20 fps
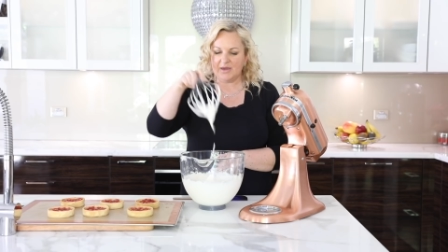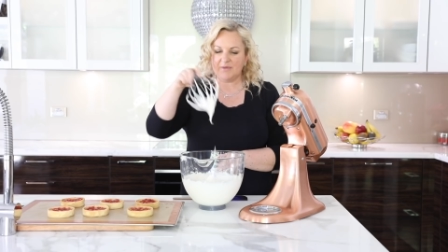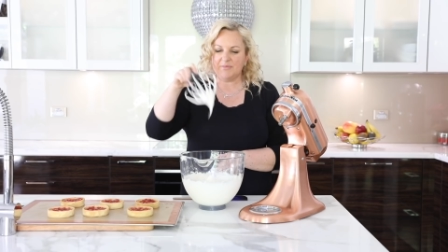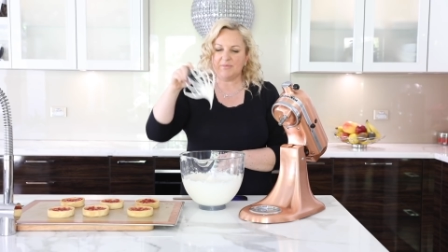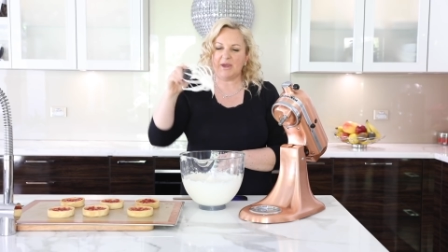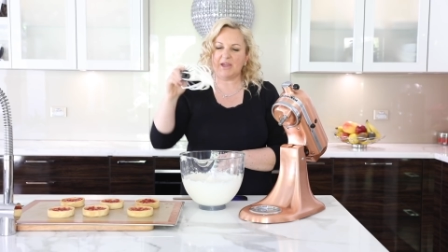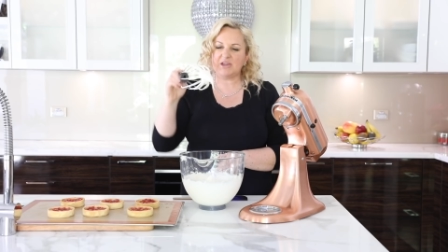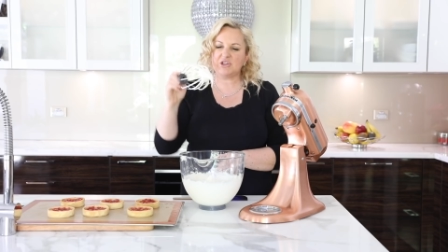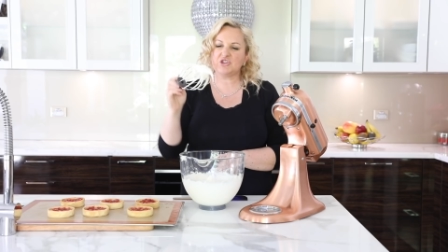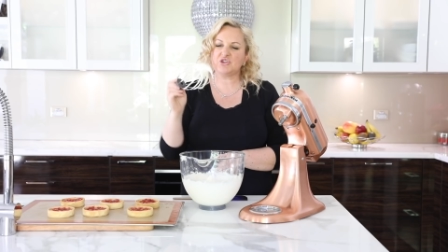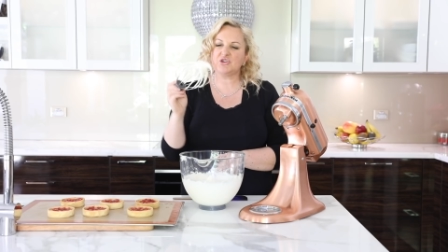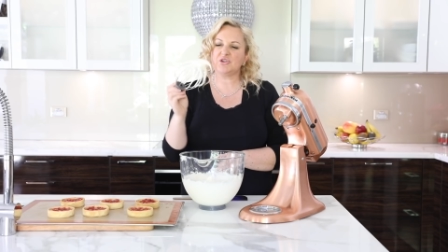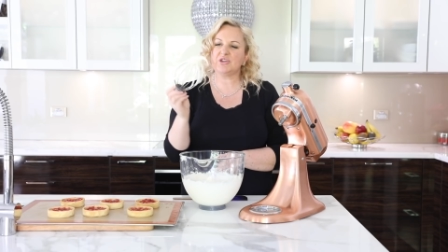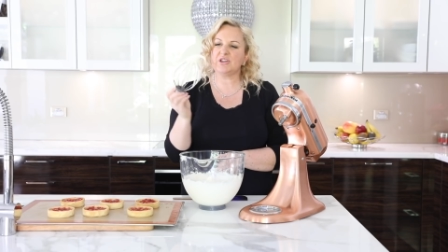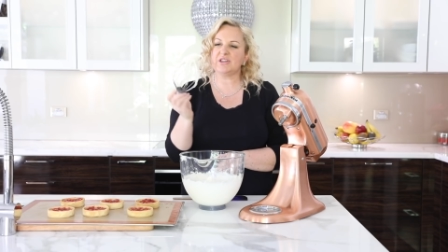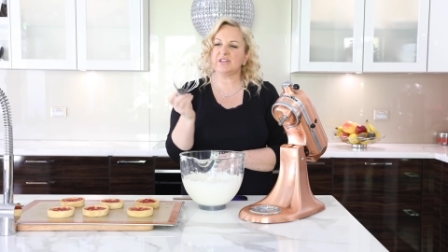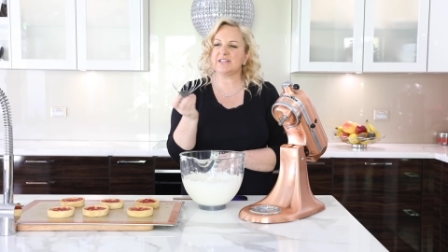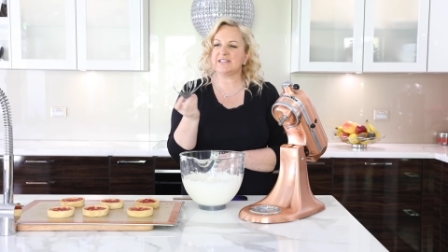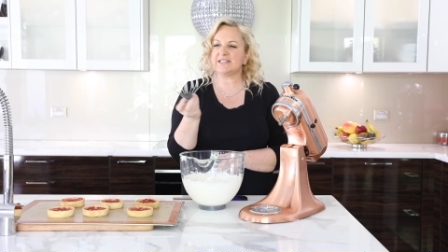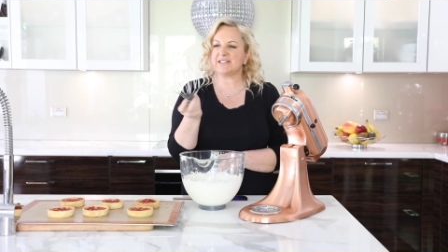Make sure
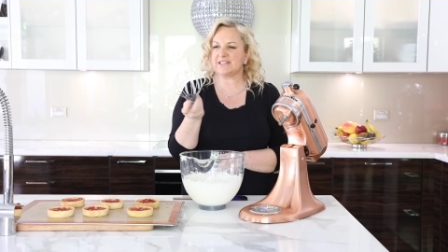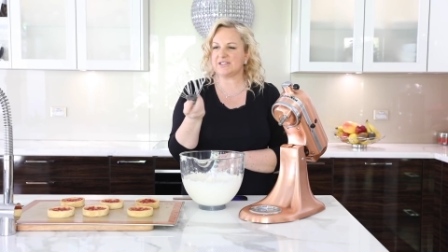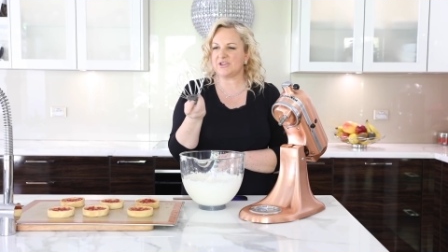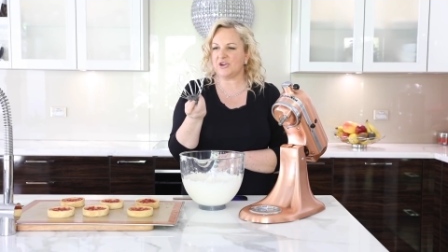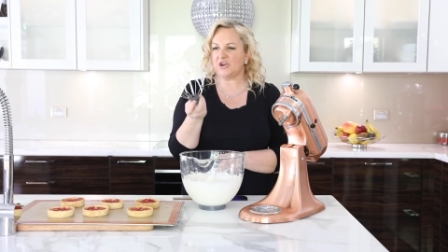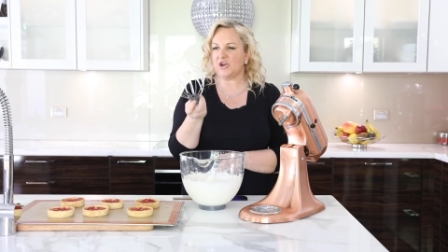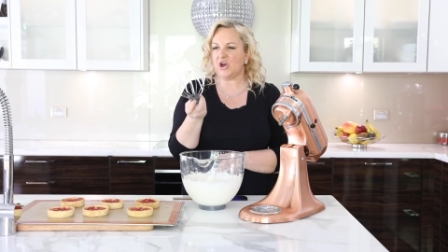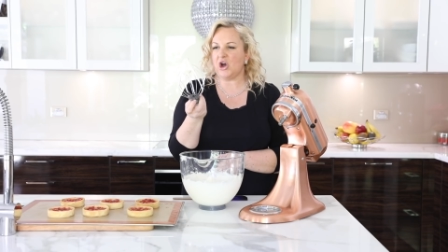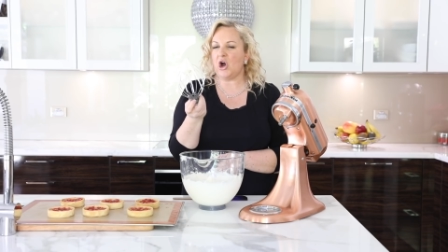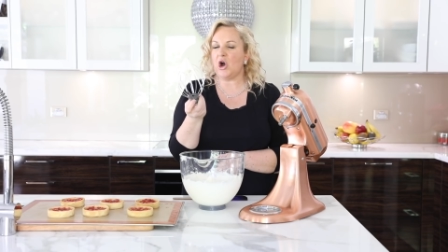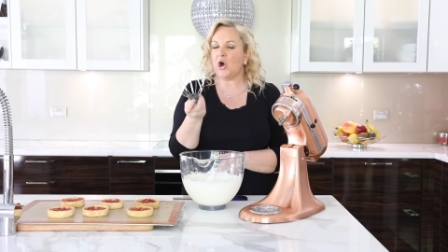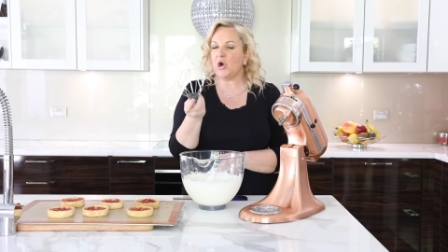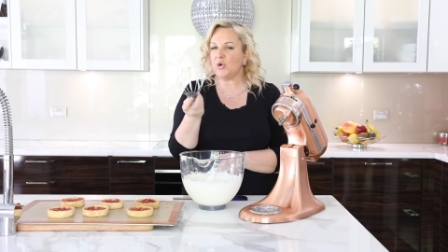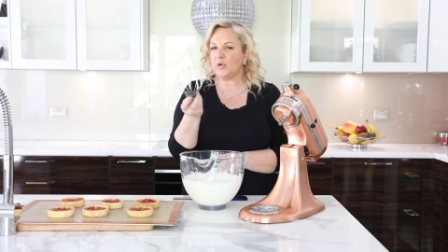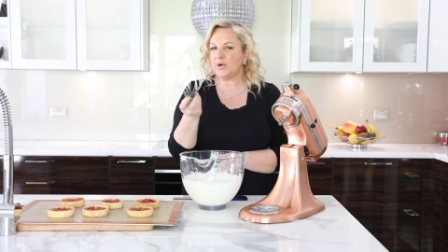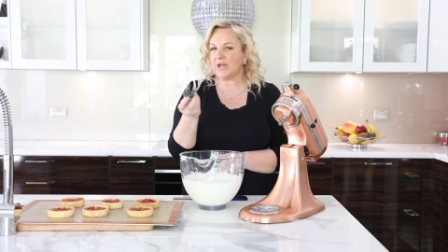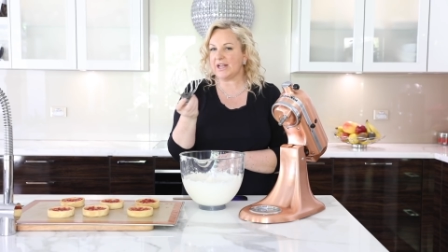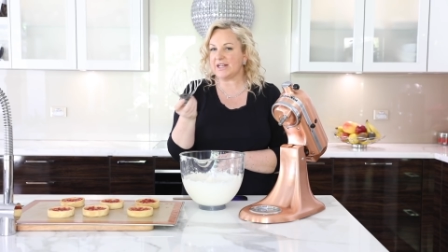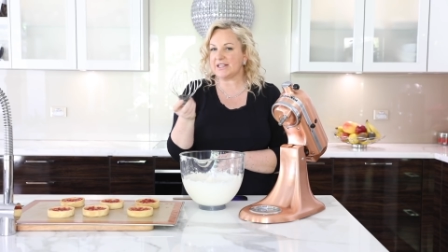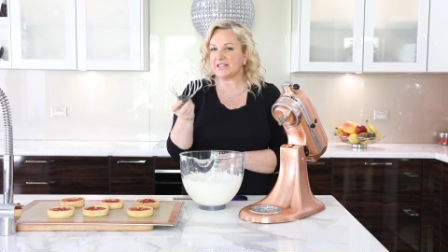that this is going to
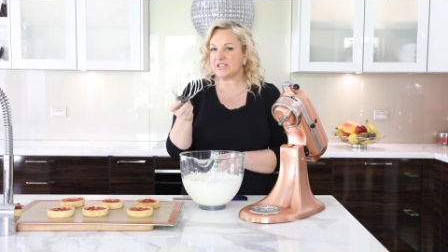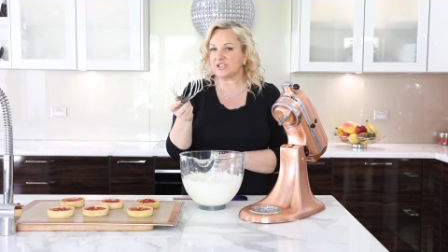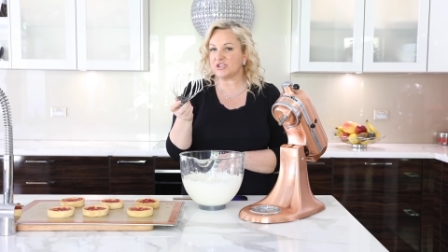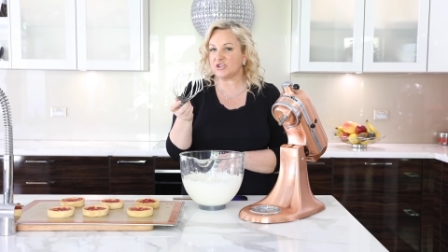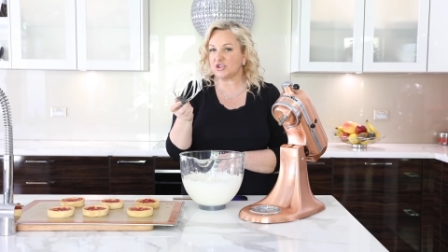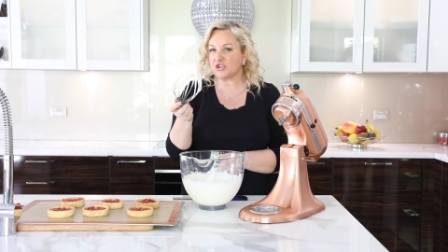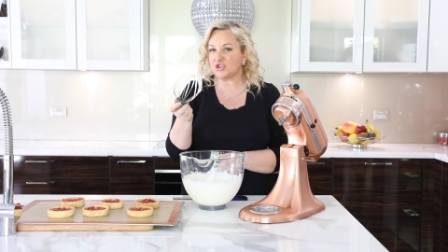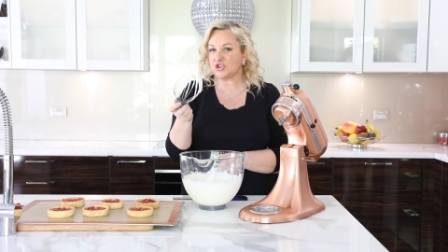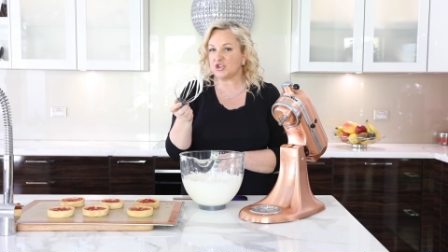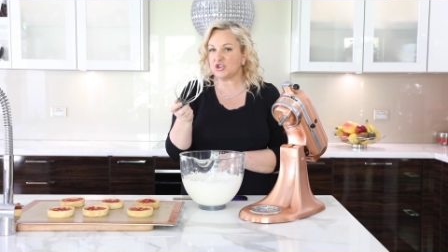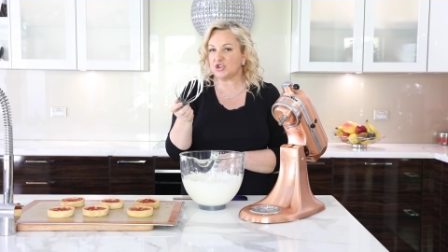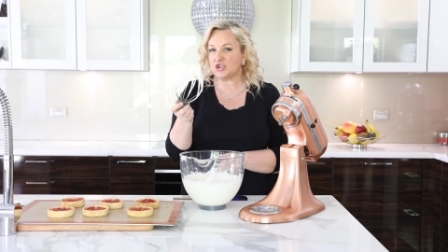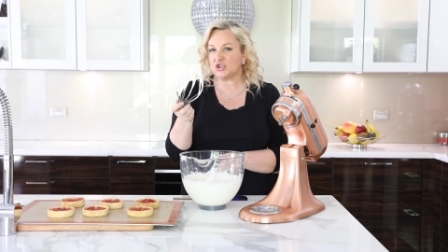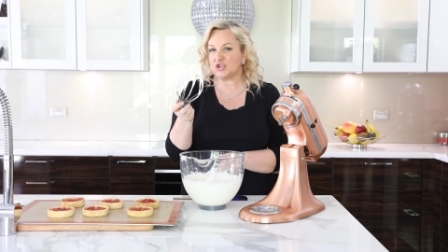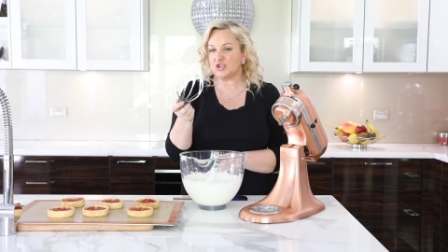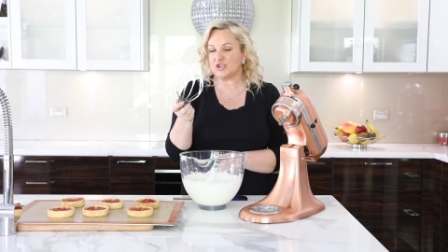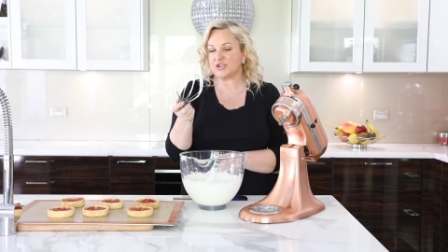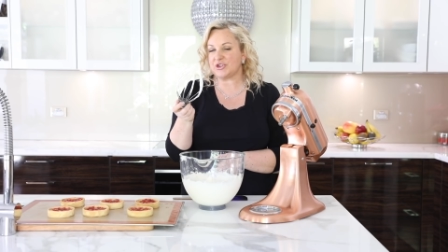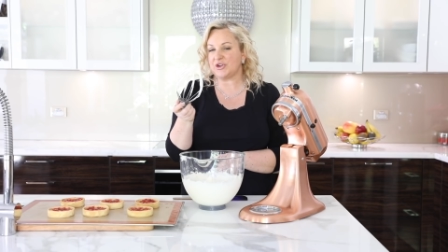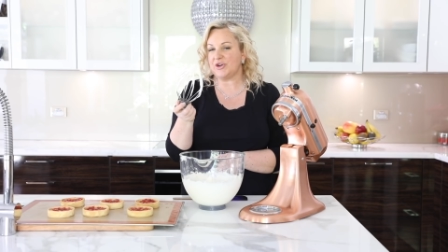hold and it's not
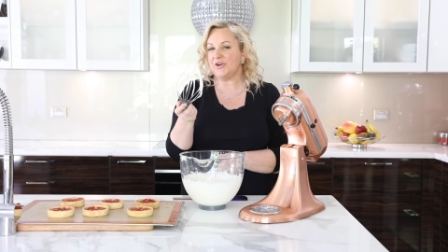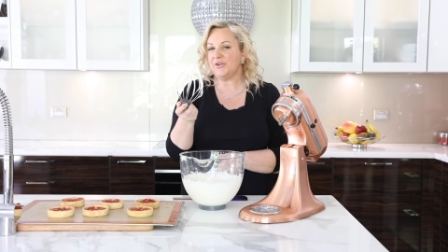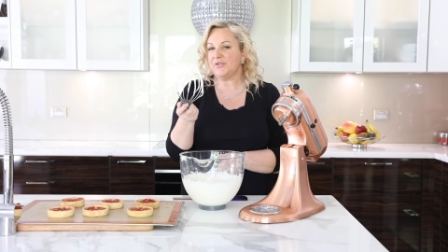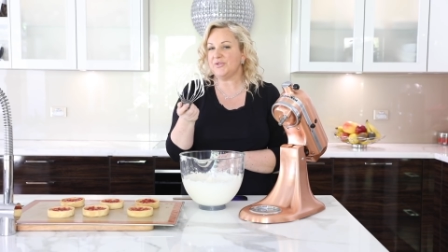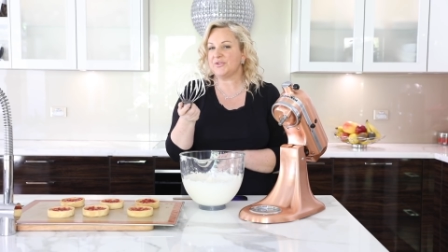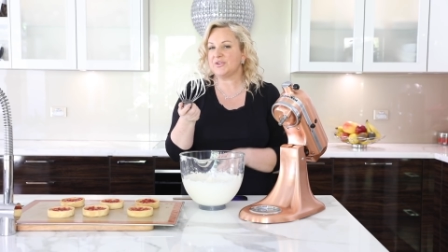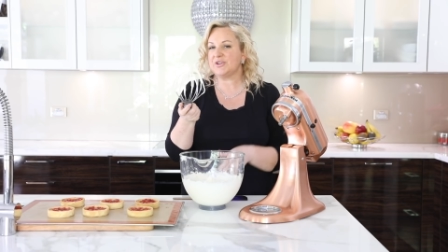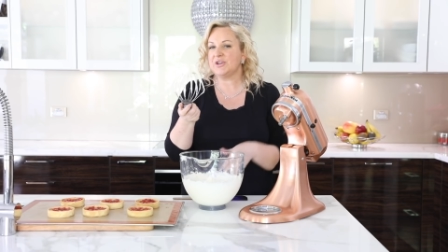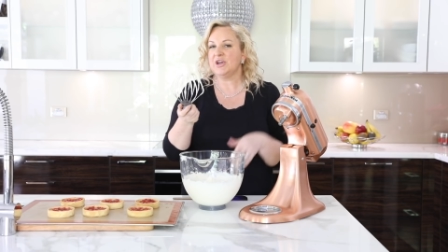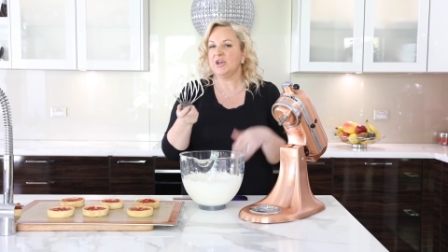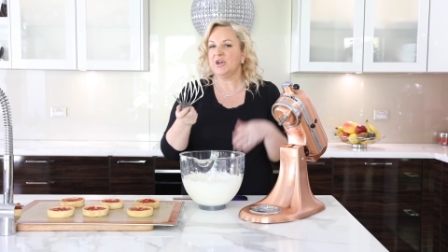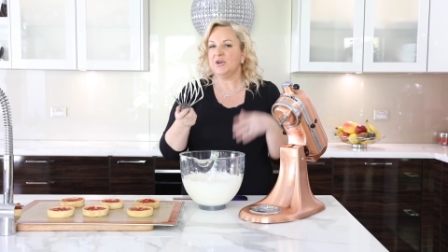too soft.